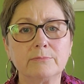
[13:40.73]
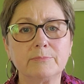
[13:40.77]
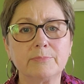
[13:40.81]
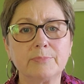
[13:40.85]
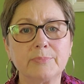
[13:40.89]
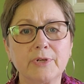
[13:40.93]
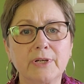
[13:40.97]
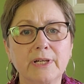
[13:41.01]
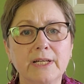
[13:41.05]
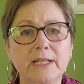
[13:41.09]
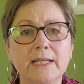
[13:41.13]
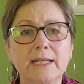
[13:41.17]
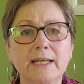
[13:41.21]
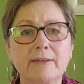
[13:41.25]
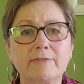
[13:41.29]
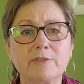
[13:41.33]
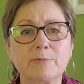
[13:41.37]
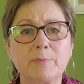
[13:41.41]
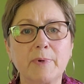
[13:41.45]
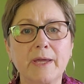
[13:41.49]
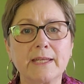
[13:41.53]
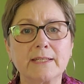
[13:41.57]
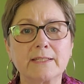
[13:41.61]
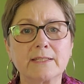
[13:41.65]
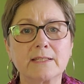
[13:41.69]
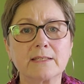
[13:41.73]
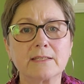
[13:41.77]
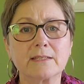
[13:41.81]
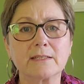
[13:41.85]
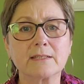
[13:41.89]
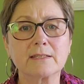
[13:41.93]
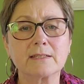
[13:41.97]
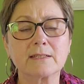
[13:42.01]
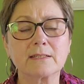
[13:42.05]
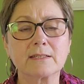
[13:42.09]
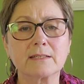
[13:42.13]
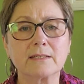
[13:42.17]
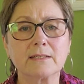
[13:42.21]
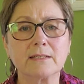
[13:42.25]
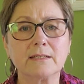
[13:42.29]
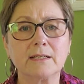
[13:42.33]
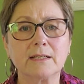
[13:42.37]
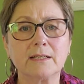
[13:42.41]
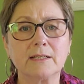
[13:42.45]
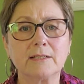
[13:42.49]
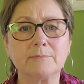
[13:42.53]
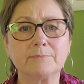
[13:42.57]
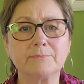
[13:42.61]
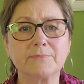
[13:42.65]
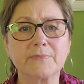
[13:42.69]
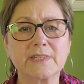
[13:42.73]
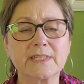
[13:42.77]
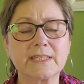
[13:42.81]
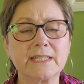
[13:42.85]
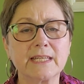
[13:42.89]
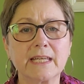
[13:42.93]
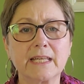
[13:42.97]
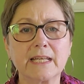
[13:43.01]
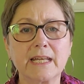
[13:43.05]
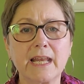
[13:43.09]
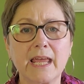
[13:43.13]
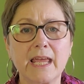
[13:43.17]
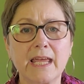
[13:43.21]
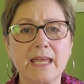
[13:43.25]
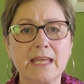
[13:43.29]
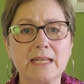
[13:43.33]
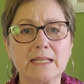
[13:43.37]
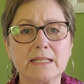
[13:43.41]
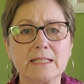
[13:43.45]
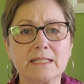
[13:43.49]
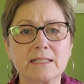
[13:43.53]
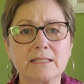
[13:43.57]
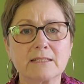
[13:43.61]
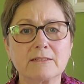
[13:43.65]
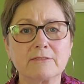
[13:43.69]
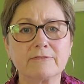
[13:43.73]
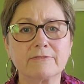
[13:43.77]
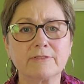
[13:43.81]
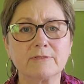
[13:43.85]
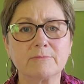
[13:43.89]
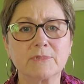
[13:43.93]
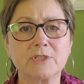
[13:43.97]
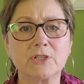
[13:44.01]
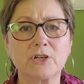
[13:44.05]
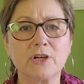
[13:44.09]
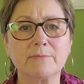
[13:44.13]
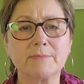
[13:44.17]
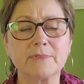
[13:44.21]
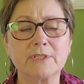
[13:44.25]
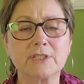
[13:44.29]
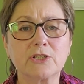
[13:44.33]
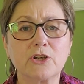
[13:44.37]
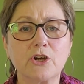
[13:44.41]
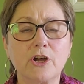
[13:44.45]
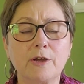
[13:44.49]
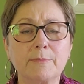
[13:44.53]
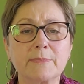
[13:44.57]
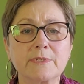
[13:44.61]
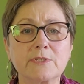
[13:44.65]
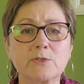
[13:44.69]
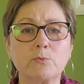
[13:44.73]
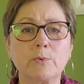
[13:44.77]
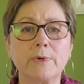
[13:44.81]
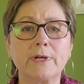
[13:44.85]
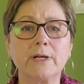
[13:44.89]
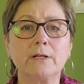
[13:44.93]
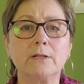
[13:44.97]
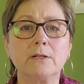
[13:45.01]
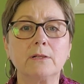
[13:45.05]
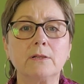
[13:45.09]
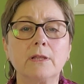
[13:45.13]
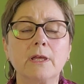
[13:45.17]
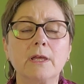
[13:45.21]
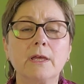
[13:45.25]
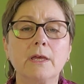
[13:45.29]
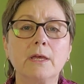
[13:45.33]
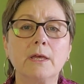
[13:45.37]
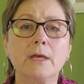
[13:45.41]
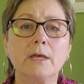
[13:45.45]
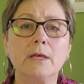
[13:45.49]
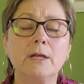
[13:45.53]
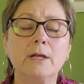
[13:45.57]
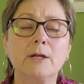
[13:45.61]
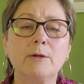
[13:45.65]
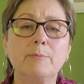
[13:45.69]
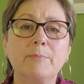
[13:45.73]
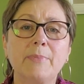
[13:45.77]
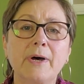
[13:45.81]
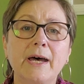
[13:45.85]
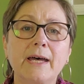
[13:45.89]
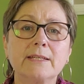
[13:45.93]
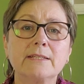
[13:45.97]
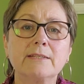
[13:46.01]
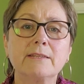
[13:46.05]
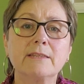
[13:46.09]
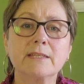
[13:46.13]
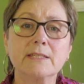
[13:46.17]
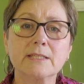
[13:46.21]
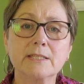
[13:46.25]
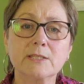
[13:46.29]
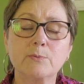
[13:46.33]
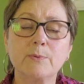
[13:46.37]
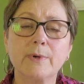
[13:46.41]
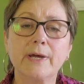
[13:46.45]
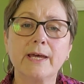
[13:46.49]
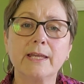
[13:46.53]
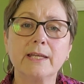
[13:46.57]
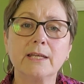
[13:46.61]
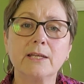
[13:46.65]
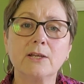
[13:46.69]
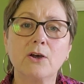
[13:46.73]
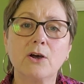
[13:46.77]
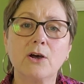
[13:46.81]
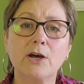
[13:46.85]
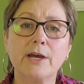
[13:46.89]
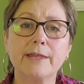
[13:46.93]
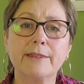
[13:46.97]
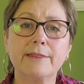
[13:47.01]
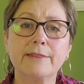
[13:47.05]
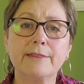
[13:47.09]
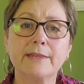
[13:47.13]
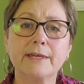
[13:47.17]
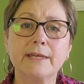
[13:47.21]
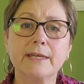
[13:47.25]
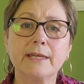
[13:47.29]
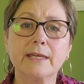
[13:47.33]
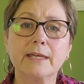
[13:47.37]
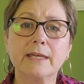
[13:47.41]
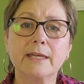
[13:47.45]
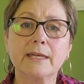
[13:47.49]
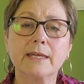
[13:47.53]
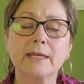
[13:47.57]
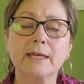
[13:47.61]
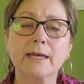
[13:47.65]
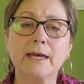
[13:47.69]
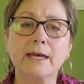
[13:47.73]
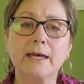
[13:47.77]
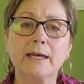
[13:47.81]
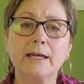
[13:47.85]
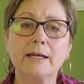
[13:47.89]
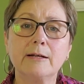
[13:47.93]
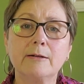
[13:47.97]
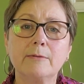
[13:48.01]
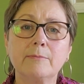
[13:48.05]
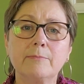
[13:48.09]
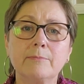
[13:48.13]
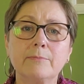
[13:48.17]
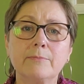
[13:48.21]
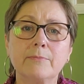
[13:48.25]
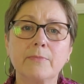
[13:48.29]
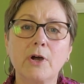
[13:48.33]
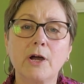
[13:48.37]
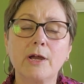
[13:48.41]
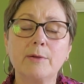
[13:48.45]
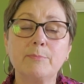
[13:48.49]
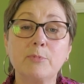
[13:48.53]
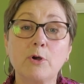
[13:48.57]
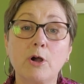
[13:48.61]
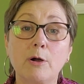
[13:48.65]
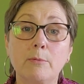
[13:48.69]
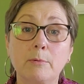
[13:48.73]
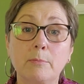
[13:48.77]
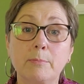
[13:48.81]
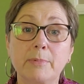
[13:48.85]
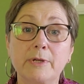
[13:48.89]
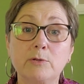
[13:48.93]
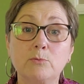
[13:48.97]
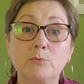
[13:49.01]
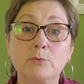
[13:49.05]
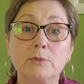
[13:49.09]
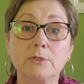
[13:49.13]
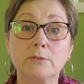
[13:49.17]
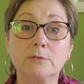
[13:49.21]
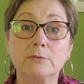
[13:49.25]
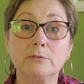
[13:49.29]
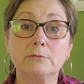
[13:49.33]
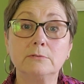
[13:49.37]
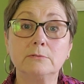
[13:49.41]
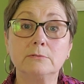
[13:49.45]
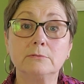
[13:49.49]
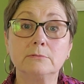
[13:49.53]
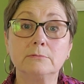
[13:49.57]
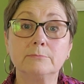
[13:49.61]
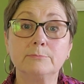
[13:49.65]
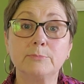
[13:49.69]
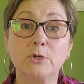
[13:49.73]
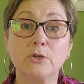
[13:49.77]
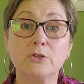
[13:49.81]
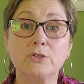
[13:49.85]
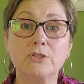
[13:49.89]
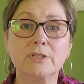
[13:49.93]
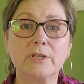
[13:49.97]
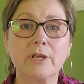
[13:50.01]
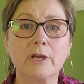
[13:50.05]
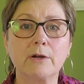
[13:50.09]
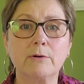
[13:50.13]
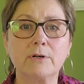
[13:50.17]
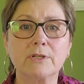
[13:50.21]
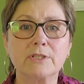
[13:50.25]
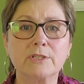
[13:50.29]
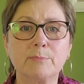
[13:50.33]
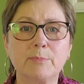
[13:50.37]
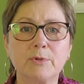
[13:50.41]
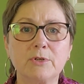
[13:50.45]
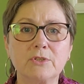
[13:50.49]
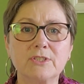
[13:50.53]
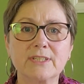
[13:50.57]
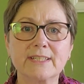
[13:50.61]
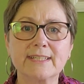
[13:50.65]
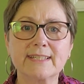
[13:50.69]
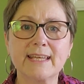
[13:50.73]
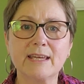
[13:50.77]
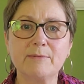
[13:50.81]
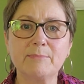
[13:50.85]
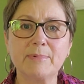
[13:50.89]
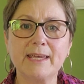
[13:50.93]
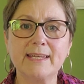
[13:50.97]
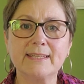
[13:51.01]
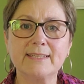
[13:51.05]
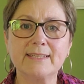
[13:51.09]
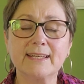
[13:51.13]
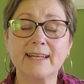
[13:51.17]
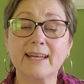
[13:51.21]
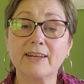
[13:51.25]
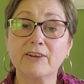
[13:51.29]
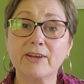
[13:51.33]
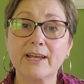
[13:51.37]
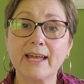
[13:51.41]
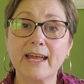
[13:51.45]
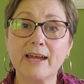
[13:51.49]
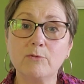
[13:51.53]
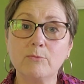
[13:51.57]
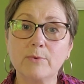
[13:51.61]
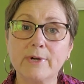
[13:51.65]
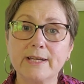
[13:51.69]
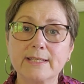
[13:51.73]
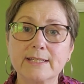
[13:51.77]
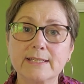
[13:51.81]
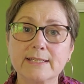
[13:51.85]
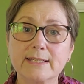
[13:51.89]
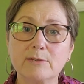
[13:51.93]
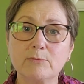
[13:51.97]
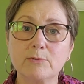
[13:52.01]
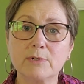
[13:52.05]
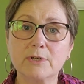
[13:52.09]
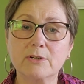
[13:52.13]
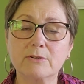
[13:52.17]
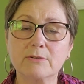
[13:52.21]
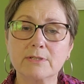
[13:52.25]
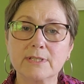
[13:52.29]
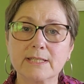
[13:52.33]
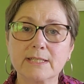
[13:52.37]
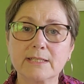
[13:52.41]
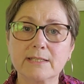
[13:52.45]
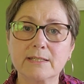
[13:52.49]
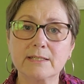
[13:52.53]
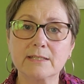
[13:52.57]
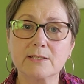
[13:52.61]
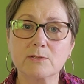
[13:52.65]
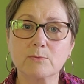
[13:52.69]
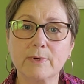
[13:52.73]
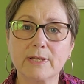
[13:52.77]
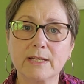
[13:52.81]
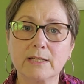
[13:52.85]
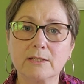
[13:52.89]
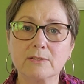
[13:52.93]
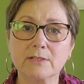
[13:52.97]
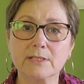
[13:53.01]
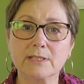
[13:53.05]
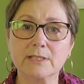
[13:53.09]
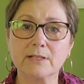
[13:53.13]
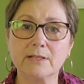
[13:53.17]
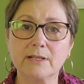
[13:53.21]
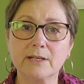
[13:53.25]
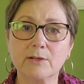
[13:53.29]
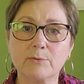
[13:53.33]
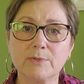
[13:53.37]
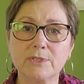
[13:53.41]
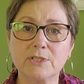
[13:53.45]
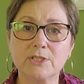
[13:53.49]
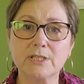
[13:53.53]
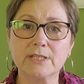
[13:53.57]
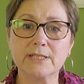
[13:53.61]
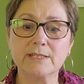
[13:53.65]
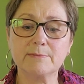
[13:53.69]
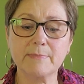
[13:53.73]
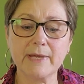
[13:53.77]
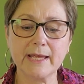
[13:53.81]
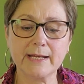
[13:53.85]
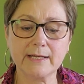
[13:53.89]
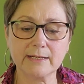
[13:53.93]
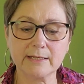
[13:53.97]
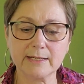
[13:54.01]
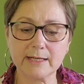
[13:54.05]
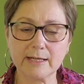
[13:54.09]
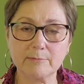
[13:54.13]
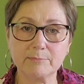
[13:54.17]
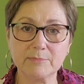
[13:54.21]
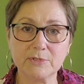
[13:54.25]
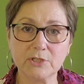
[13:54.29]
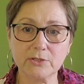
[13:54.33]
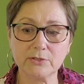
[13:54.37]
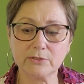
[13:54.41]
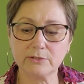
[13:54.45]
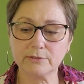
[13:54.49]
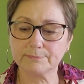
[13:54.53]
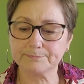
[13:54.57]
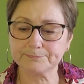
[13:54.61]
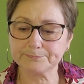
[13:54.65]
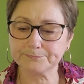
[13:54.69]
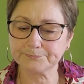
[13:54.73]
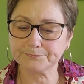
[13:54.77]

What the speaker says: pre-loved patterns second-hand from time to time as well, but this one I think I probably will go on to purchase that pattern, and I can't wait to see what Kristen's one looks like when she's made it up too.